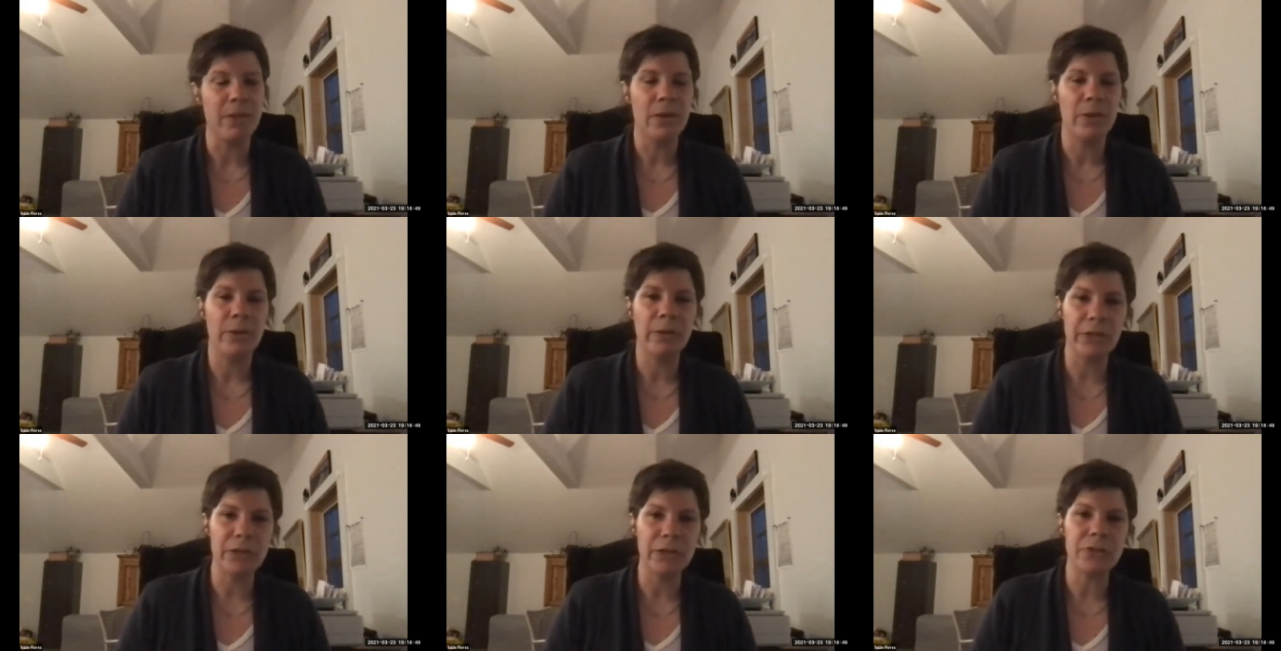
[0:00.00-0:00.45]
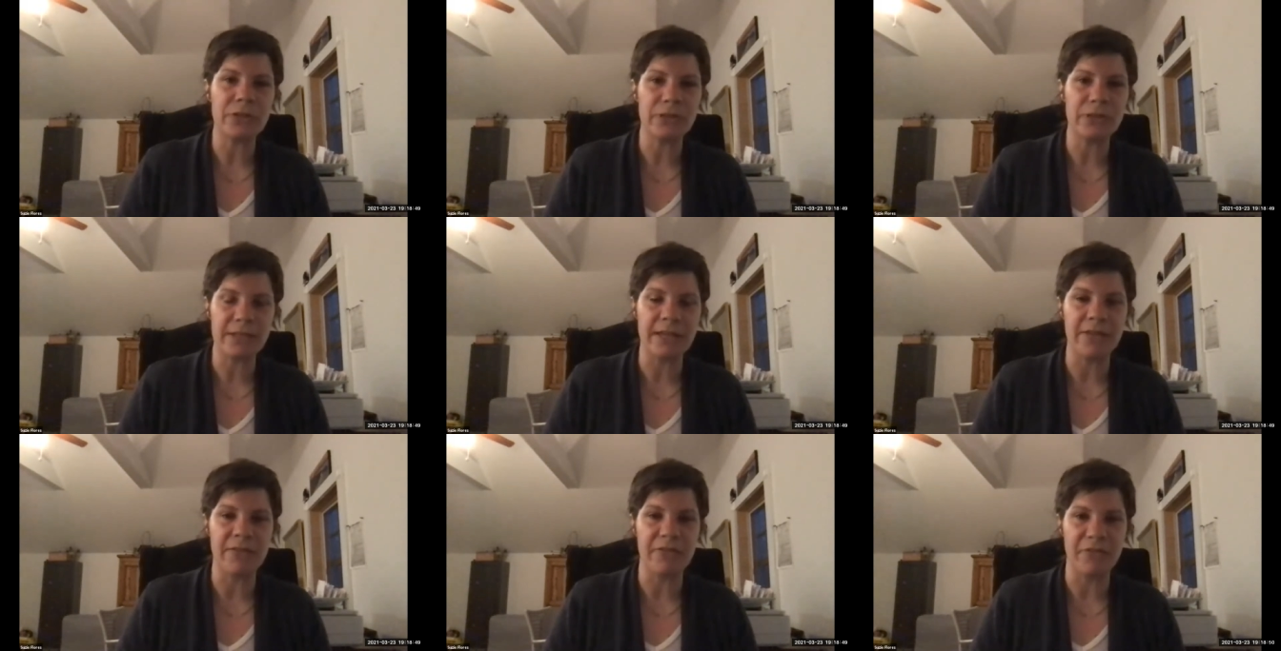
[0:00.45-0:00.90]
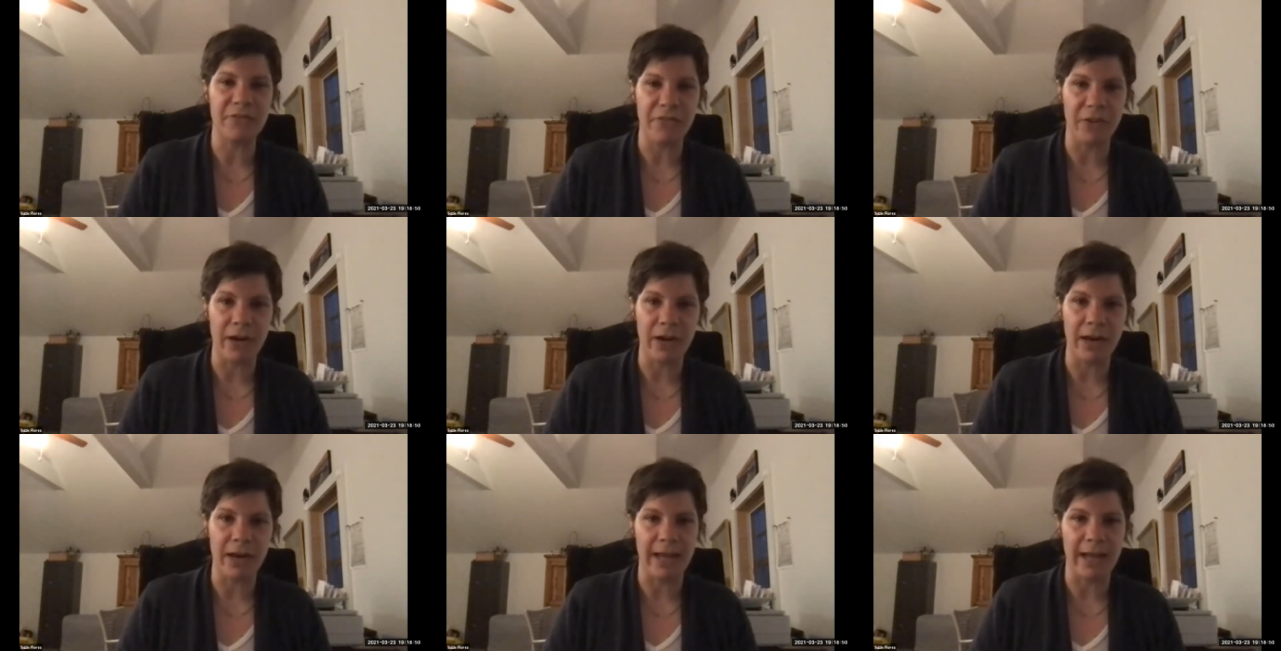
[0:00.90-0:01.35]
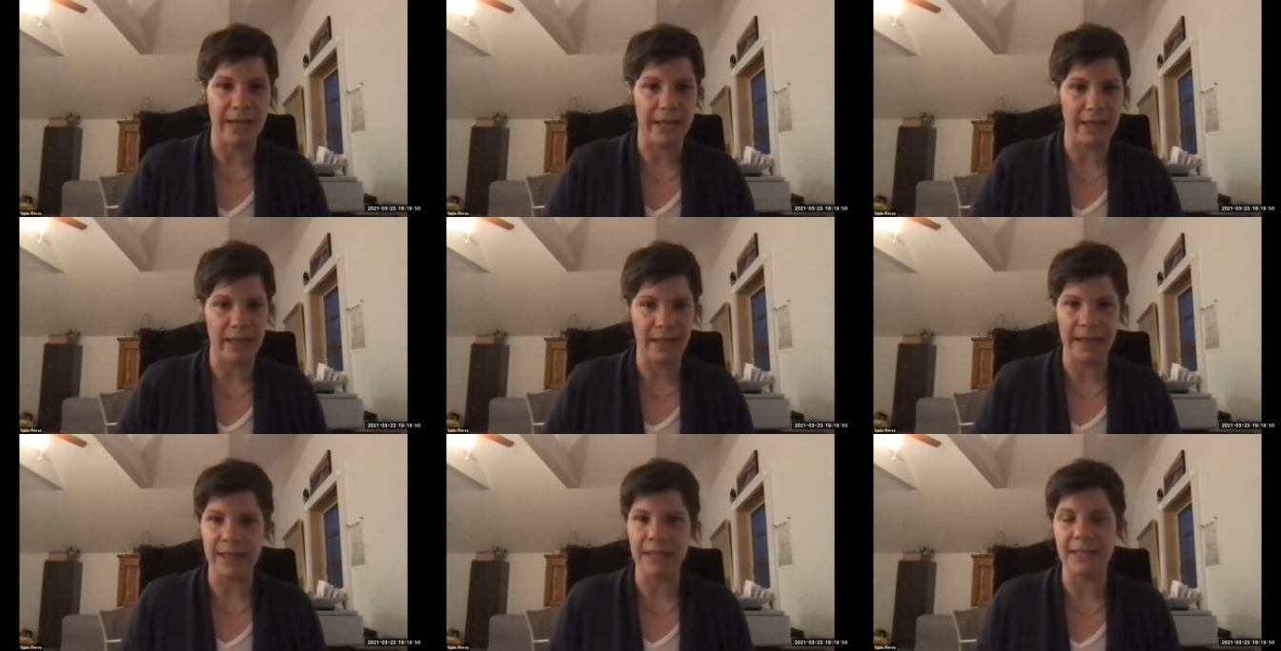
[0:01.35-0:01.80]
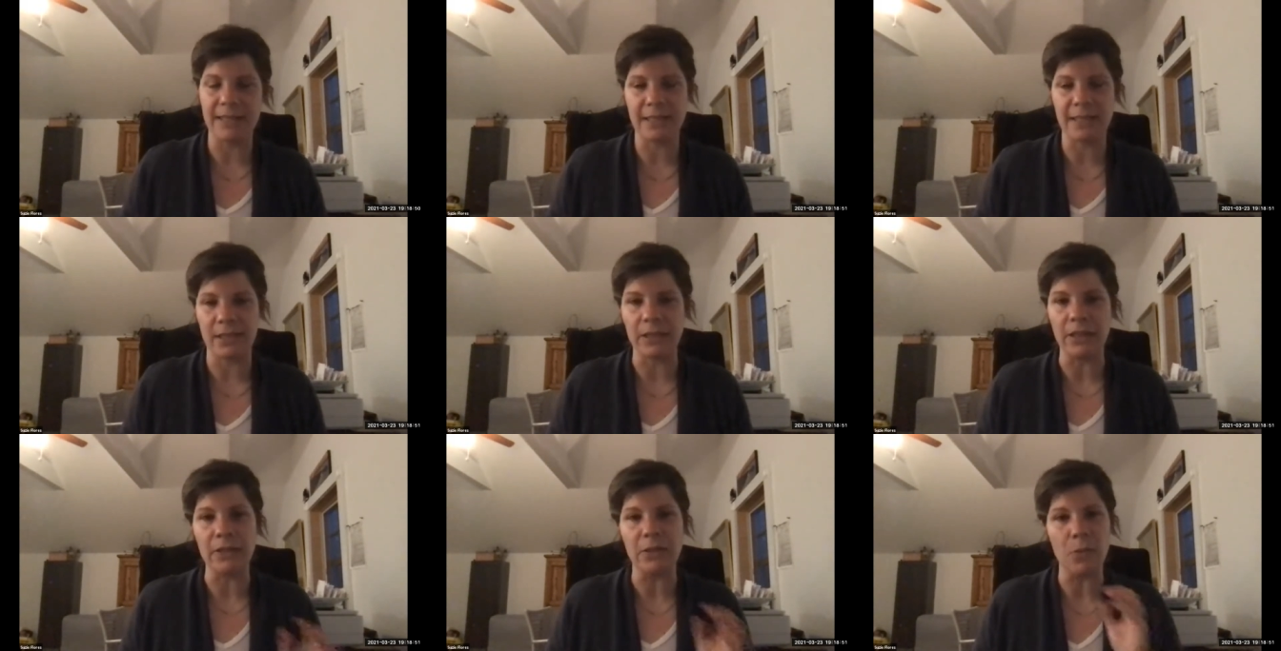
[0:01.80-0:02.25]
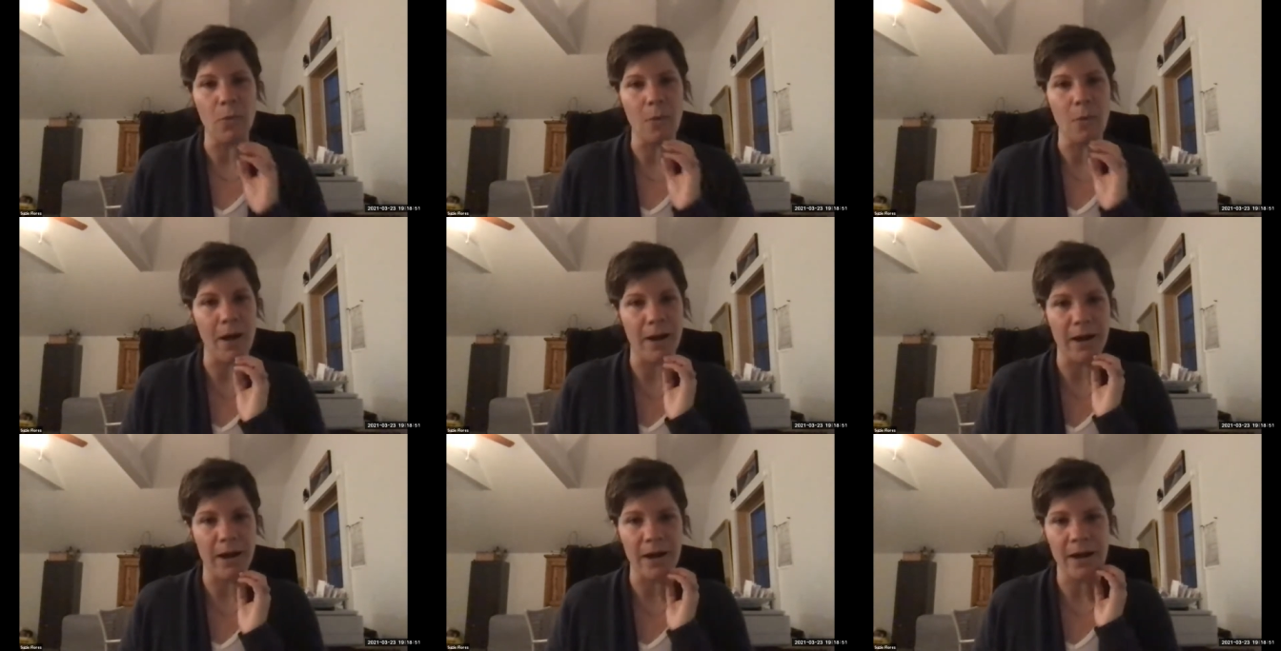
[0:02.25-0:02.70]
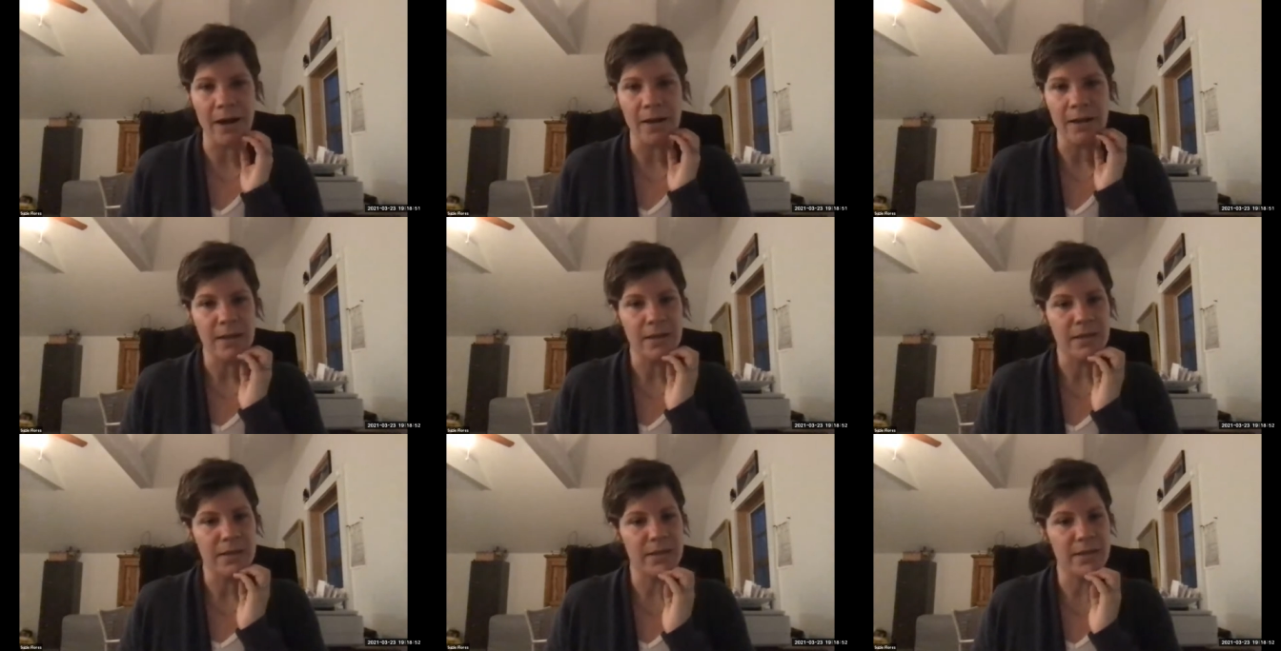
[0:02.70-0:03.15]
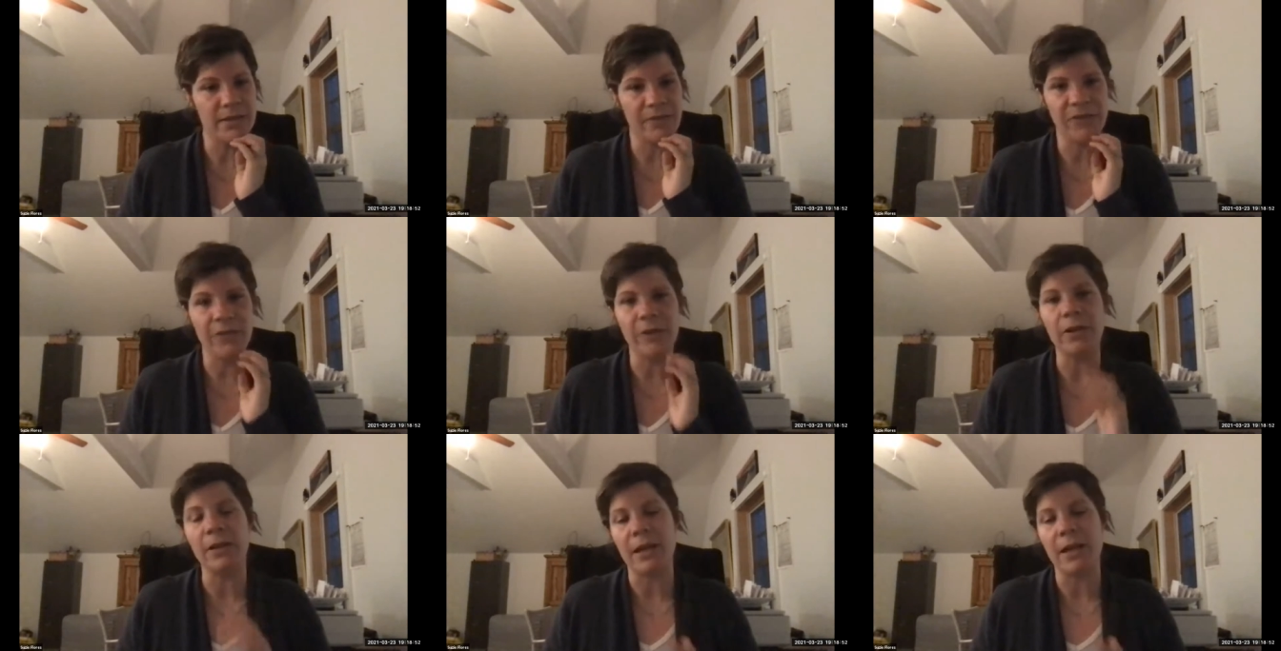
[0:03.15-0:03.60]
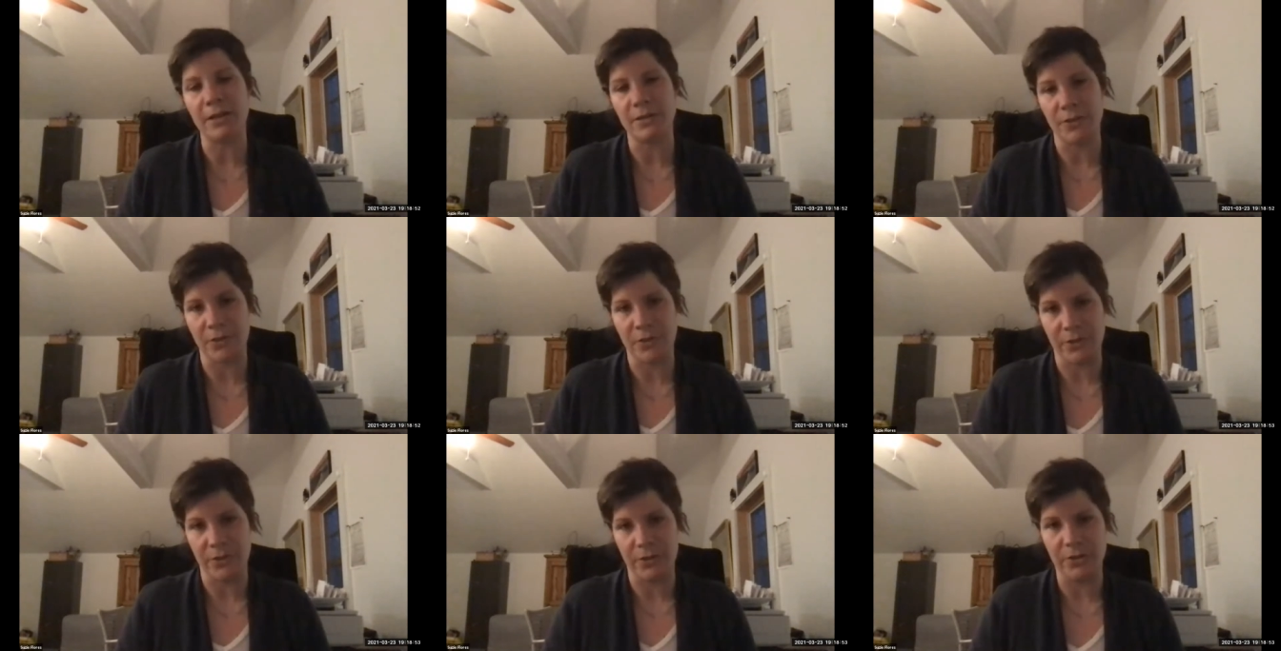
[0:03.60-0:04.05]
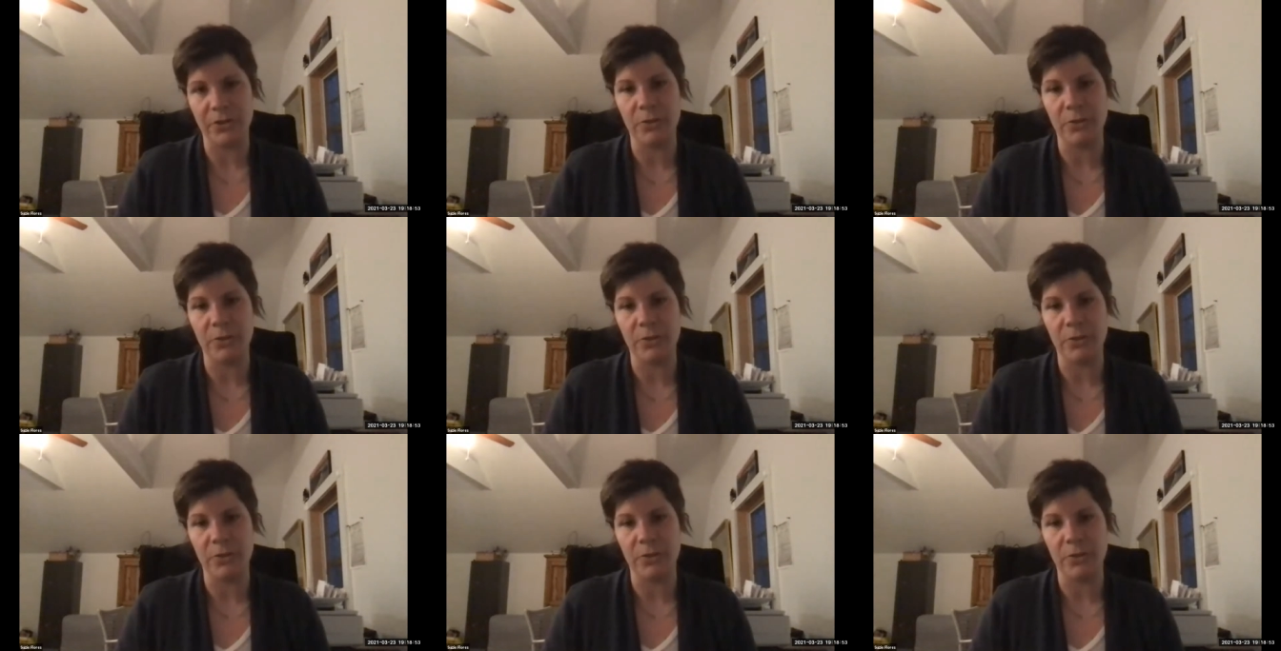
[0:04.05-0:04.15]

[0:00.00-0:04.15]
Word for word: we usually divert anything that's still in the water to fertilizer use.